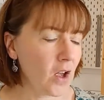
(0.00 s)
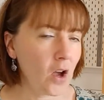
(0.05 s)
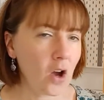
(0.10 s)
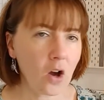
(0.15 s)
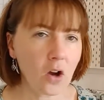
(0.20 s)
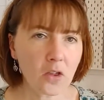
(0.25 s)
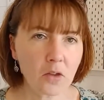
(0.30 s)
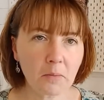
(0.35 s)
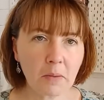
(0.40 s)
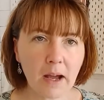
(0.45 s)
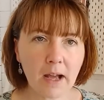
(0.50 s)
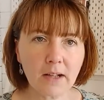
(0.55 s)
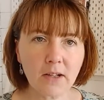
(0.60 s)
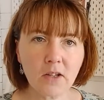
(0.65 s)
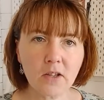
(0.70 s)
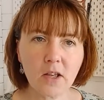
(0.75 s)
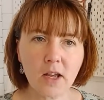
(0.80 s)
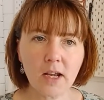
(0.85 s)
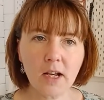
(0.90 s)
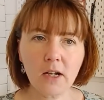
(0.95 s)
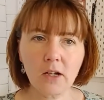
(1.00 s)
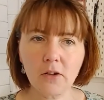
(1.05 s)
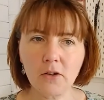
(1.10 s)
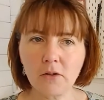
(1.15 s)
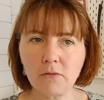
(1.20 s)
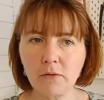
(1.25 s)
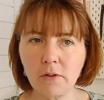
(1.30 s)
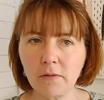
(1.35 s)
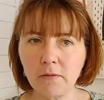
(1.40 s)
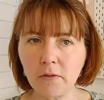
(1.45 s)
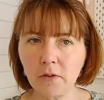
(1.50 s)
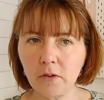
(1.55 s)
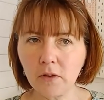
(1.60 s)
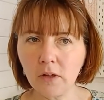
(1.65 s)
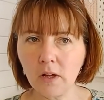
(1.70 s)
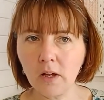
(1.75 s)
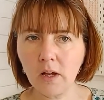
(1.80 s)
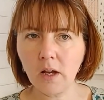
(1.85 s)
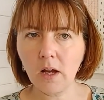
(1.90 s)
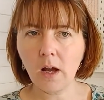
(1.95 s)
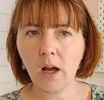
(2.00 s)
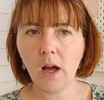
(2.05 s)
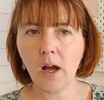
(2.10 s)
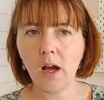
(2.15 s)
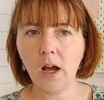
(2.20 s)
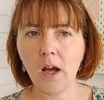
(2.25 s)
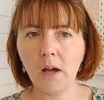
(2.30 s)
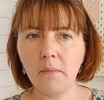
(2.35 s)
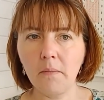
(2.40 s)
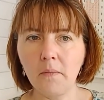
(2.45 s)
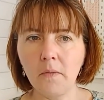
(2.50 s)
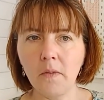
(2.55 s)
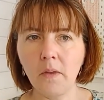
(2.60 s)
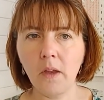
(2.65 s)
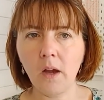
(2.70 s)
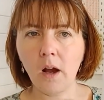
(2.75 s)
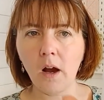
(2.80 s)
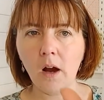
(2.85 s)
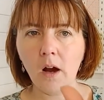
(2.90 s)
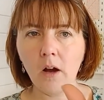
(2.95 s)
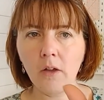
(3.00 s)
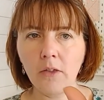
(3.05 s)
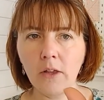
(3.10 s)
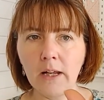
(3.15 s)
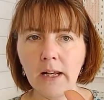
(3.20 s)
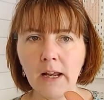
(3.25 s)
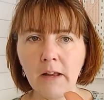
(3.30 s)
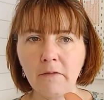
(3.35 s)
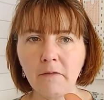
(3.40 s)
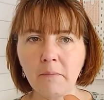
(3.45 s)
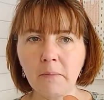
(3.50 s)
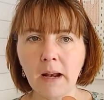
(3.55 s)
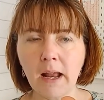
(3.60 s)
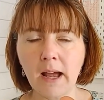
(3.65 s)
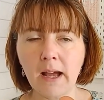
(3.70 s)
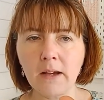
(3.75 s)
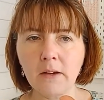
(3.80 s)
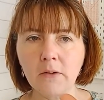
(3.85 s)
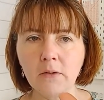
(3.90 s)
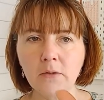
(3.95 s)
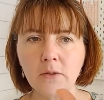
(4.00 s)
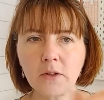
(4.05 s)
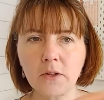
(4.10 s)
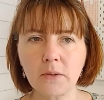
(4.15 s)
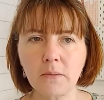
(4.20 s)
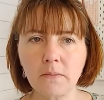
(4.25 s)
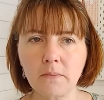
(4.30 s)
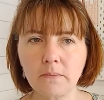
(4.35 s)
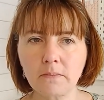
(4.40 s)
Other patterns that include a ruffle are the Live Blouse.